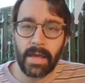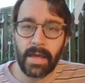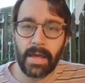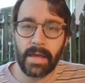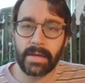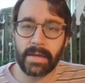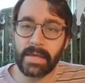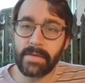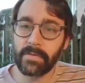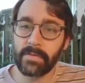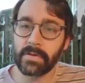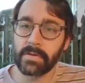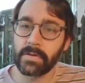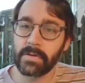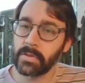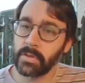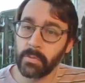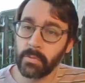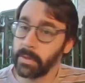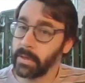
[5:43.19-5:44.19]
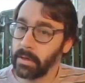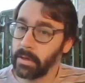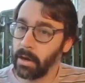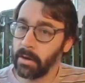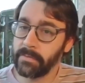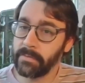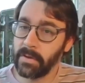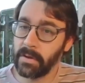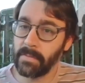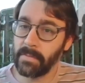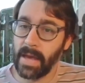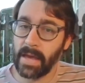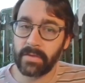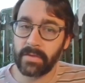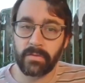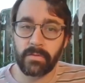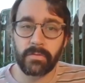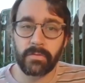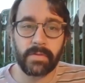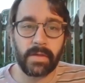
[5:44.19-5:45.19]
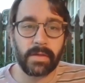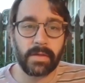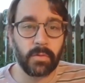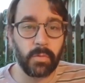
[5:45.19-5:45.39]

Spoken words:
and even to regard their masters as,